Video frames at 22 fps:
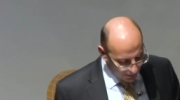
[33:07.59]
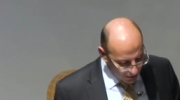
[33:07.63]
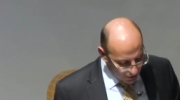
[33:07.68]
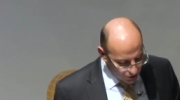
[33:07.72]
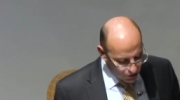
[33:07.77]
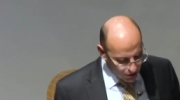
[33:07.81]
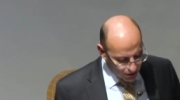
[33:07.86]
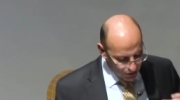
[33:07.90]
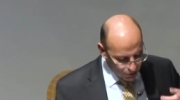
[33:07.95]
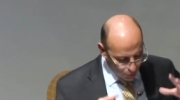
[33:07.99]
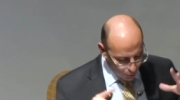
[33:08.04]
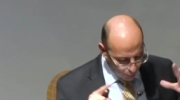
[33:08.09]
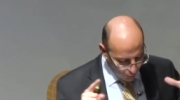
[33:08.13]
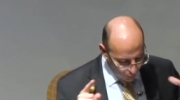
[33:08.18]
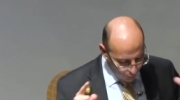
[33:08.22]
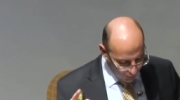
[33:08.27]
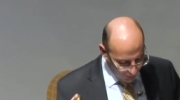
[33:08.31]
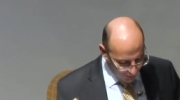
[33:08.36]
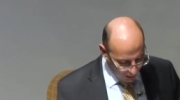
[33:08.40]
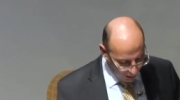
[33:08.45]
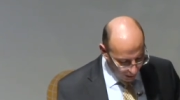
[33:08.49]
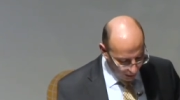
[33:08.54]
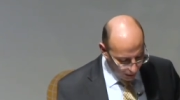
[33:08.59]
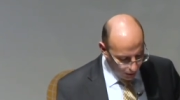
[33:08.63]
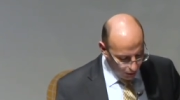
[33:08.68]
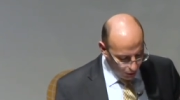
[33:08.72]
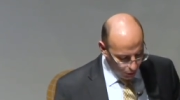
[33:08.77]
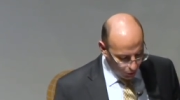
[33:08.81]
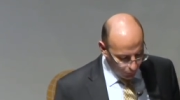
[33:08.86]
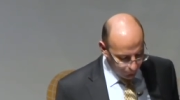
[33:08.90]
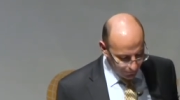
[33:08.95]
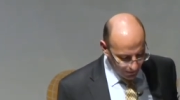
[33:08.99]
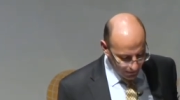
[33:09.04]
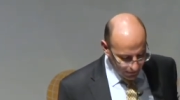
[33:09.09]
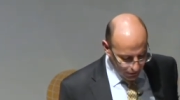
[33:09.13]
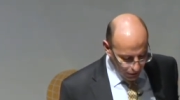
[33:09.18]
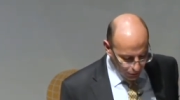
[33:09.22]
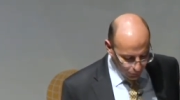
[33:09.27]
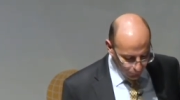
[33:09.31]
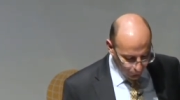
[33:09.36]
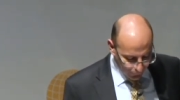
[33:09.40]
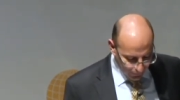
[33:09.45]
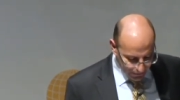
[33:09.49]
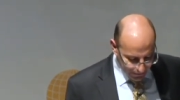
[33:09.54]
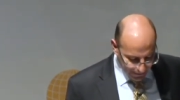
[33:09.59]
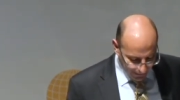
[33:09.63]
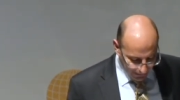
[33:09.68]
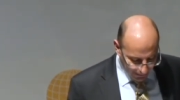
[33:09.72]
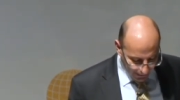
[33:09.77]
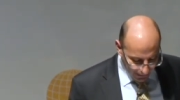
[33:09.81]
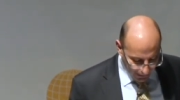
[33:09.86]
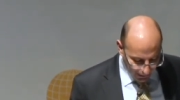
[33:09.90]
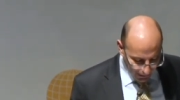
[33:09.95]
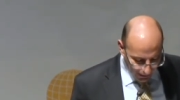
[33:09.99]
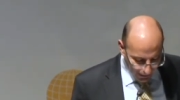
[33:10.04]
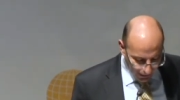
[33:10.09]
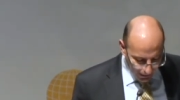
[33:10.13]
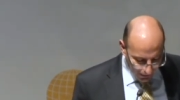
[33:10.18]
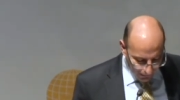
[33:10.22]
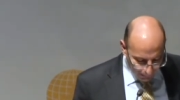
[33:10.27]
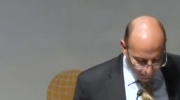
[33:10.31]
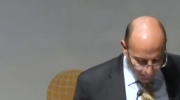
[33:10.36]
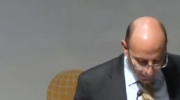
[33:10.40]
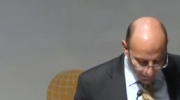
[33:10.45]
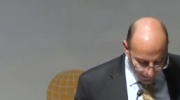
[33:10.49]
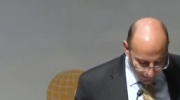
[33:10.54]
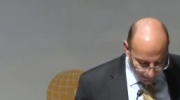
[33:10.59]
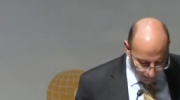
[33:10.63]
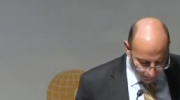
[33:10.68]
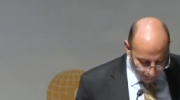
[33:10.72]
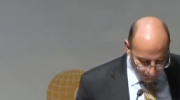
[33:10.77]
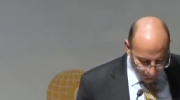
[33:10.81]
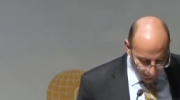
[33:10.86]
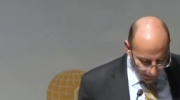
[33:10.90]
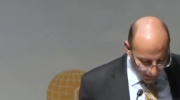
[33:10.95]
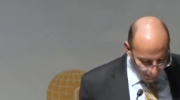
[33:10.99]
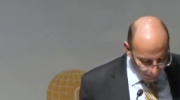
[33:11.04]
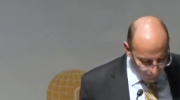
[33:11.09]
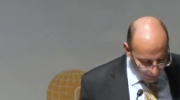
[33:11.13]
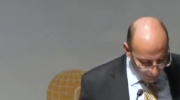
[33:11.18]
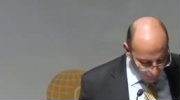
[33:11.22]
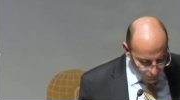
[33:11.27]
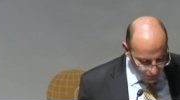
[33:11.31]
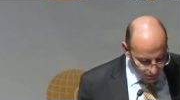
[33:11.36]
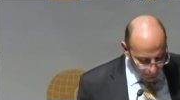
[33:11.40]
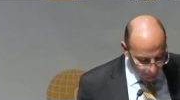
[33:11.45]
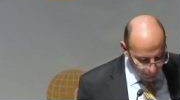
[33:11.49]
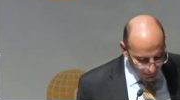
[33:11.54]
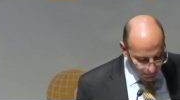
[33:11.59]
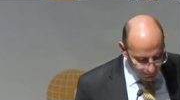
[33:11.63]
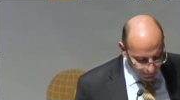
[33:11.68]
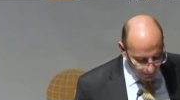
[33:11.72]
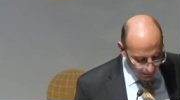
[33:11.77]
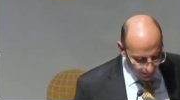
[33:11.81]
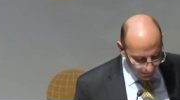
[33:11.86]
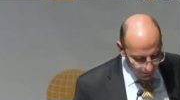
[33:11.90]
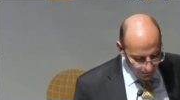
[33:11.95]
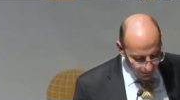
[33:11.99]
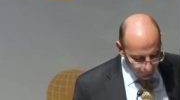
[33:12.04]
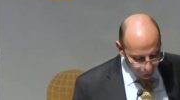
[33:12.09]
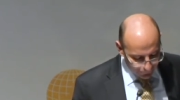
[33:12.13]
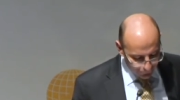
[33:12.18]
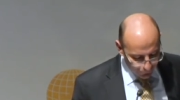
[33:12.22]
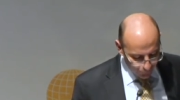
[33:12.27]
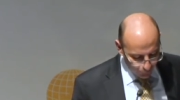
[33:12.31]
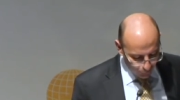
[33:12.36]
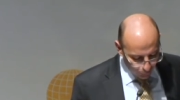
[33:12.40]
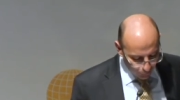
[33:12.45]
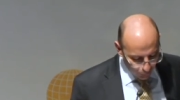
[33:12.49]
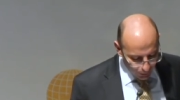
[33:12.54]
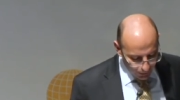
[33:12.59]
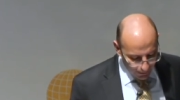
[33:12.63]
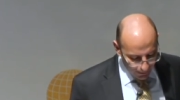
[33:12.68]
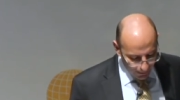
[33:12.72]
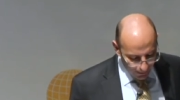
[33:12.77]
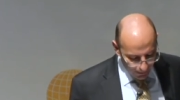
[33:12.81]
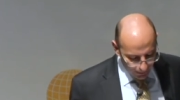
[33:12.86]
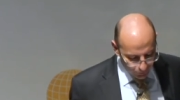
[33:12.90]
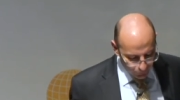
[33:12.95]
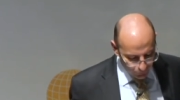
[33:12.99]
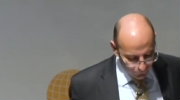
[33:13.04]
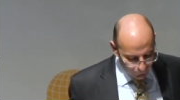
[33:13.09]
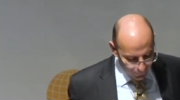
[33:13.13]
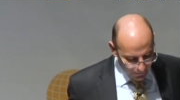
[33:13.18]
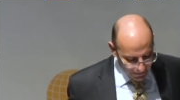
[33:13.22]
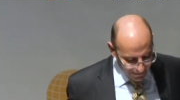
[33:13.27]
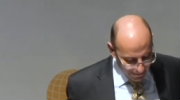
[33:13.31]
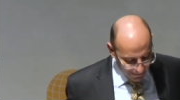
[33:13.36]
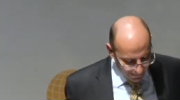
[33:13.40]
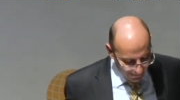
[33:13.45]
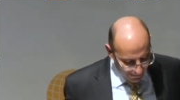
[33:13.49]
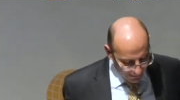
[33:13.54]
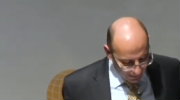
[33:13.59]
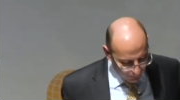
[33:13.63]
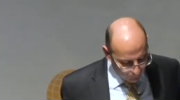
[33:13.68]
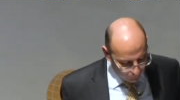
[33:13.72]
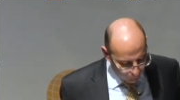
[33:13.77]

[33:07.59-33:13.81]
religious aura of the state of Israel become a plausible target for all kind of Israeli